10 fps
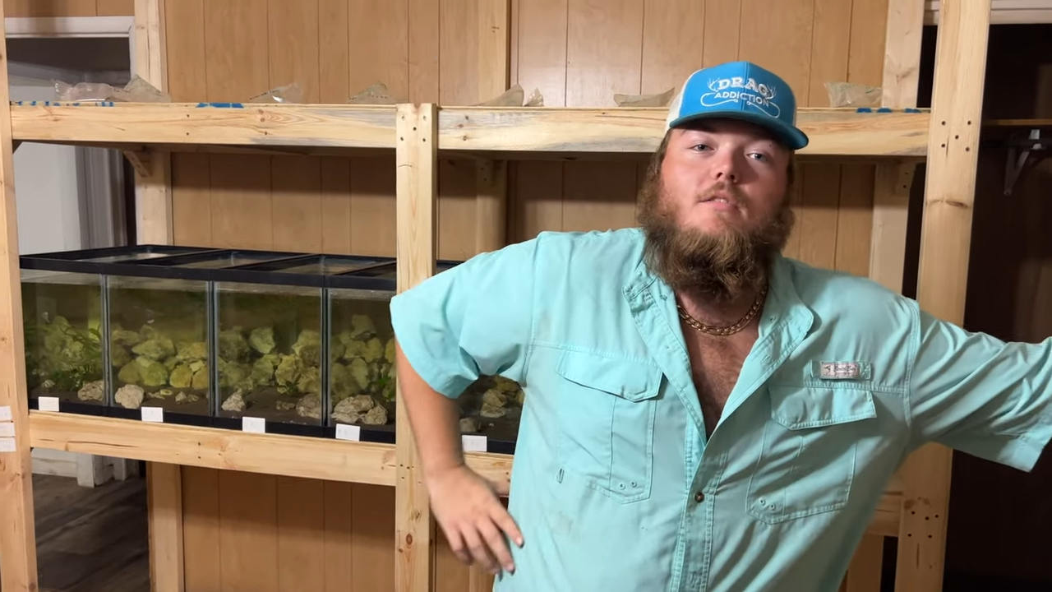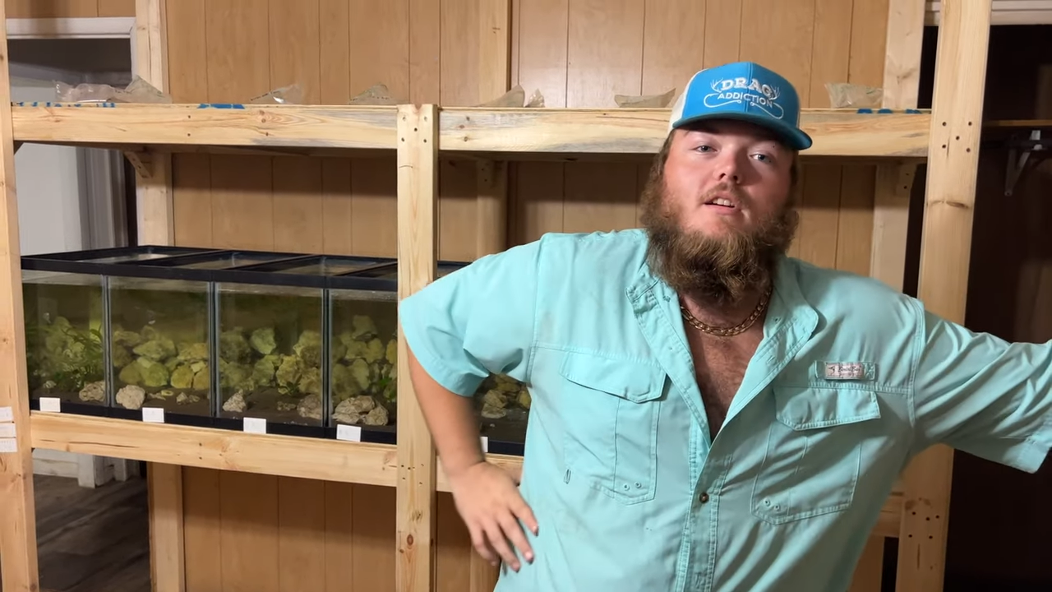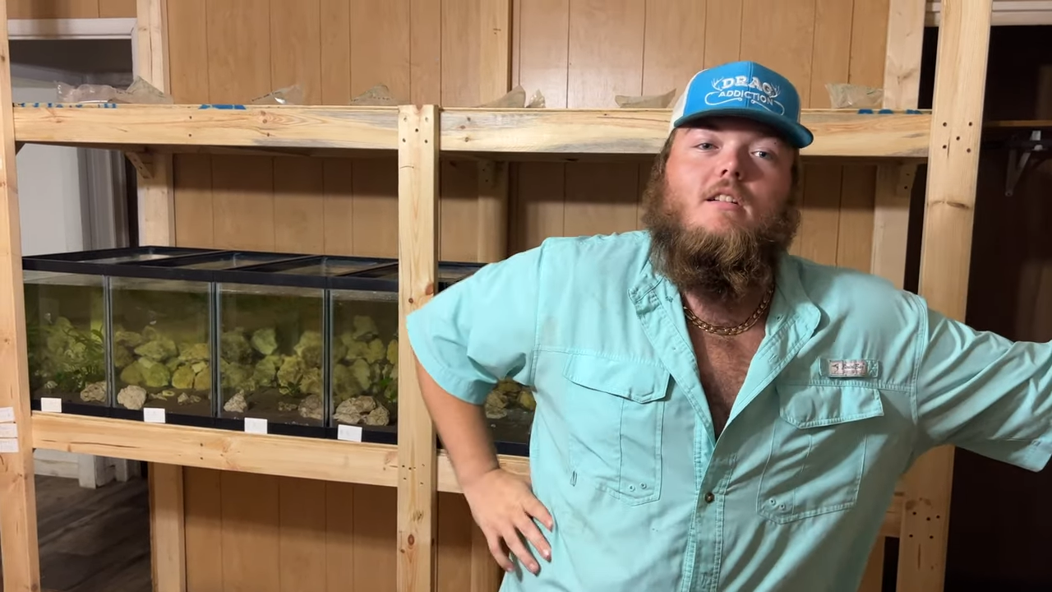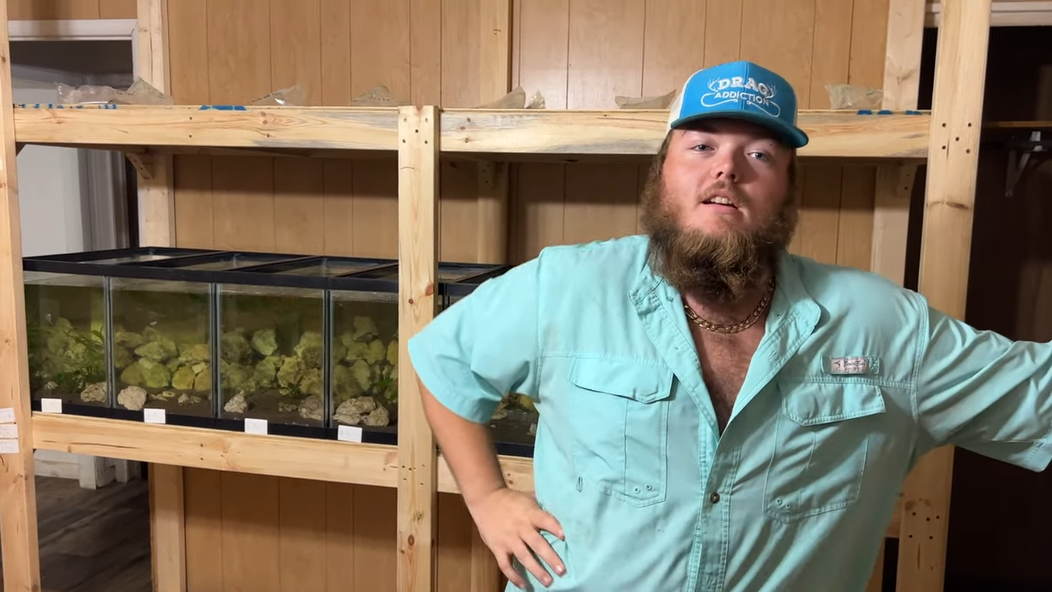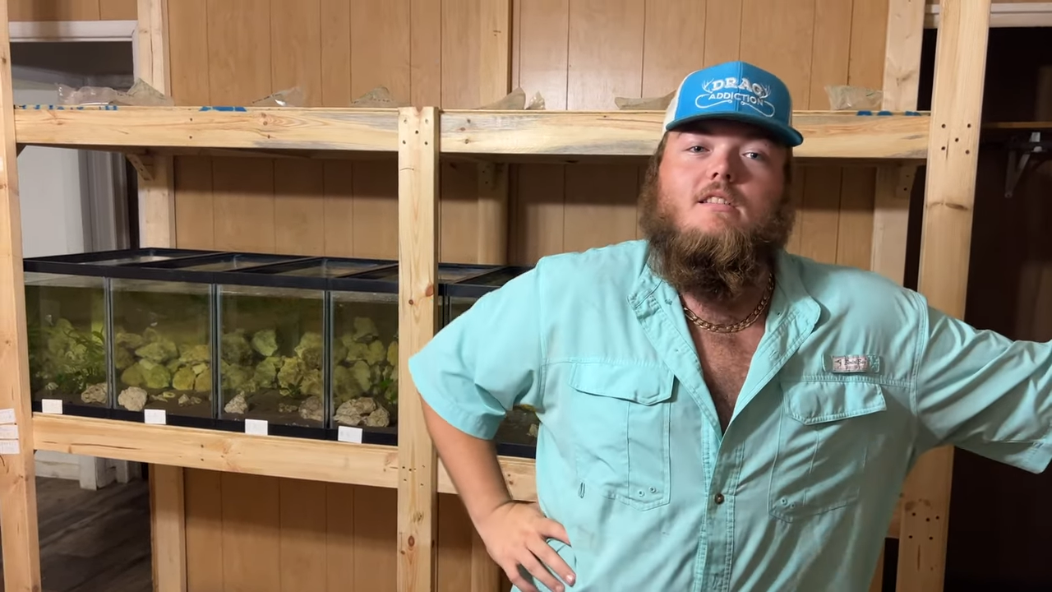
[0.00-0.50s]

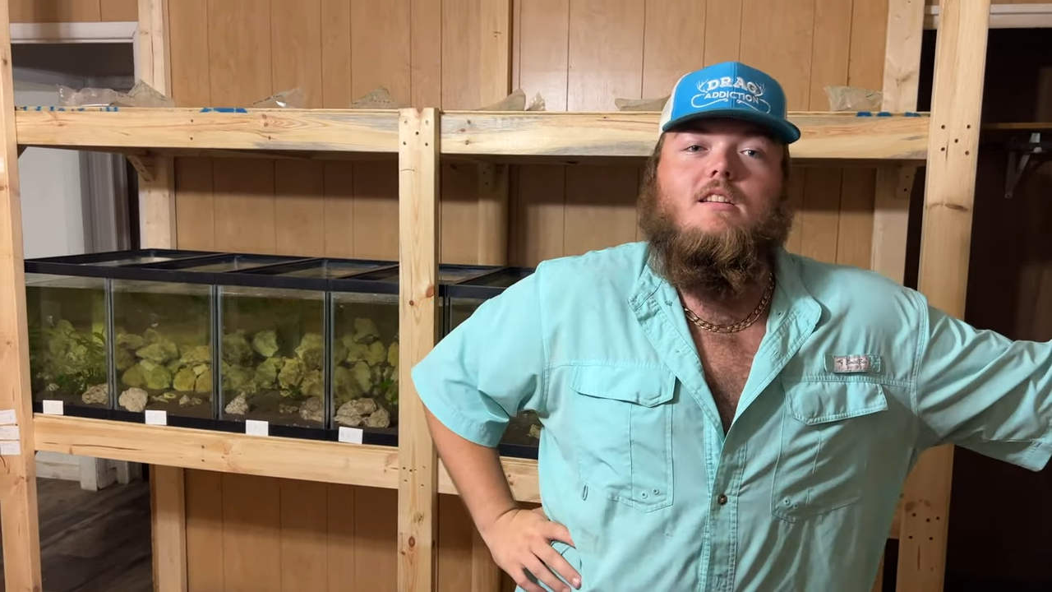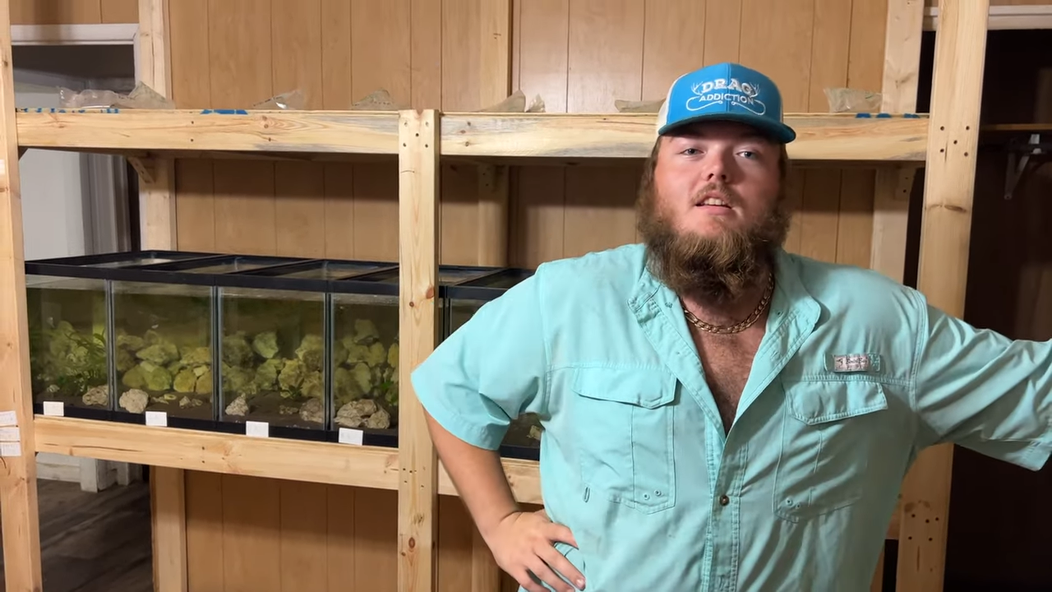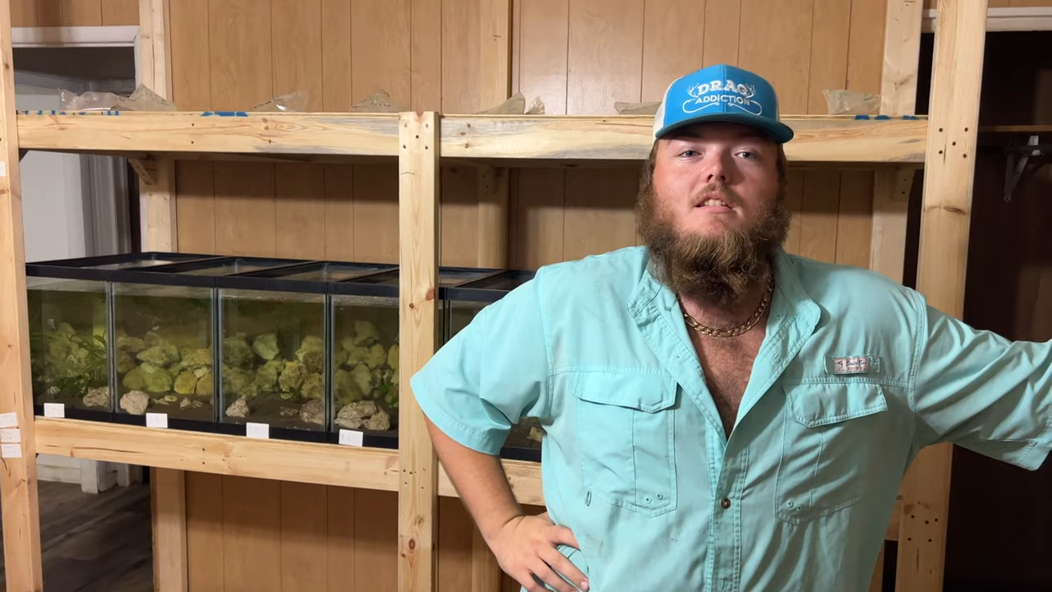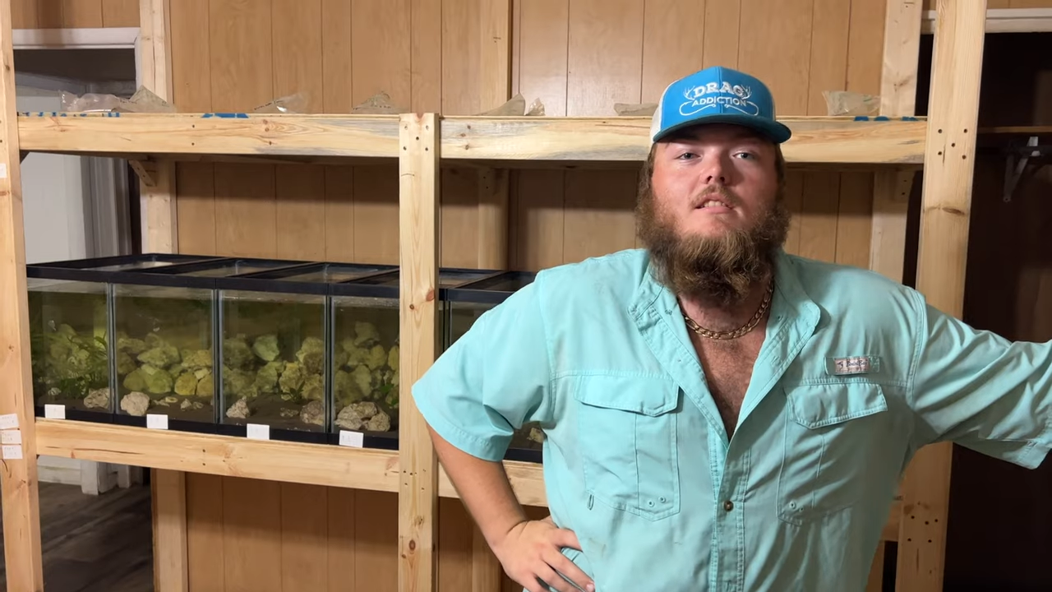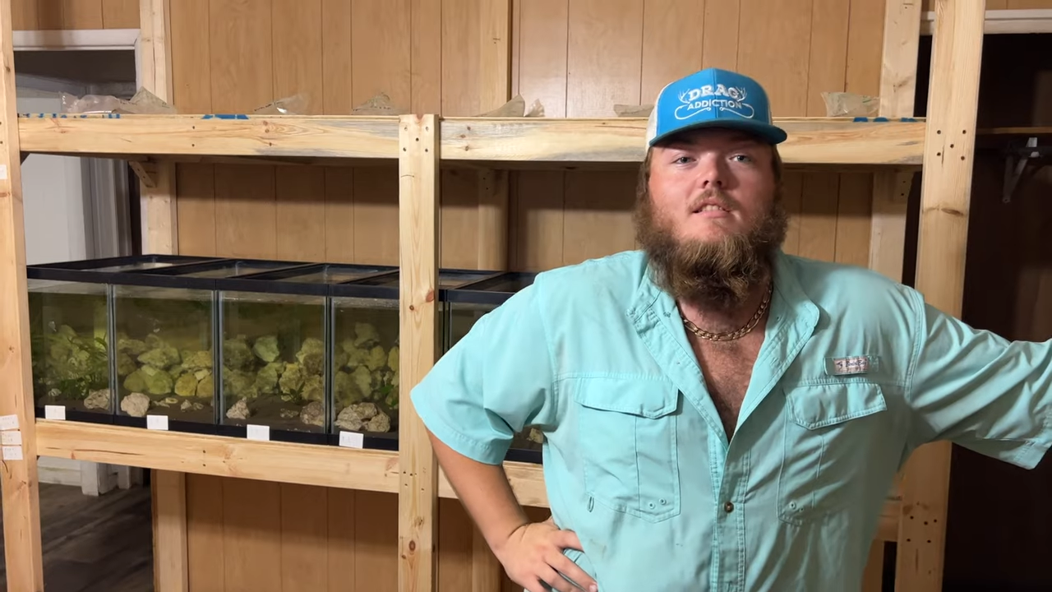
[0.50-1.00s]
there I've
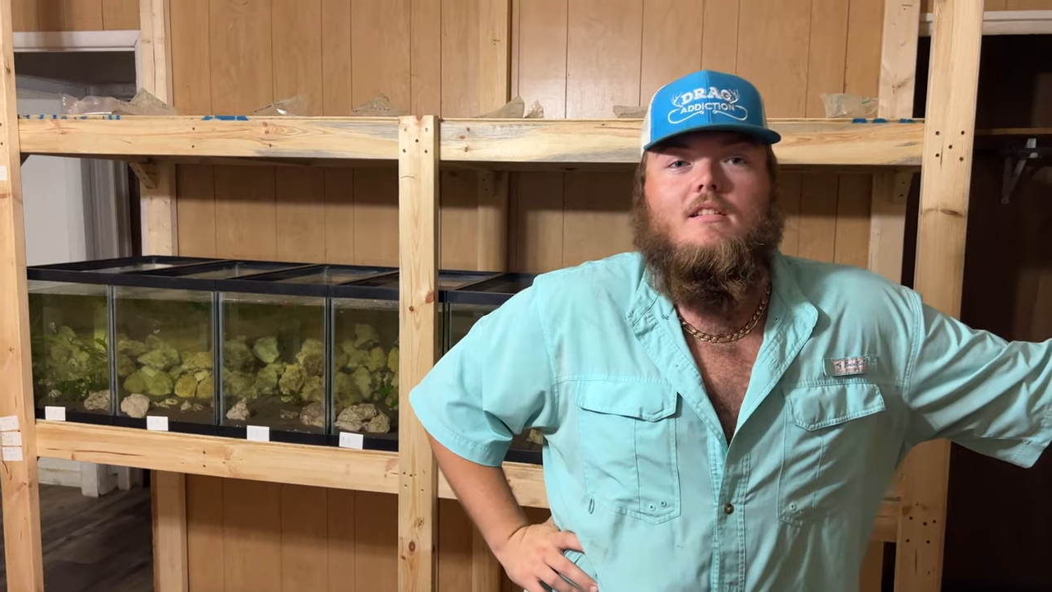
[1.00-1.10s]
seen,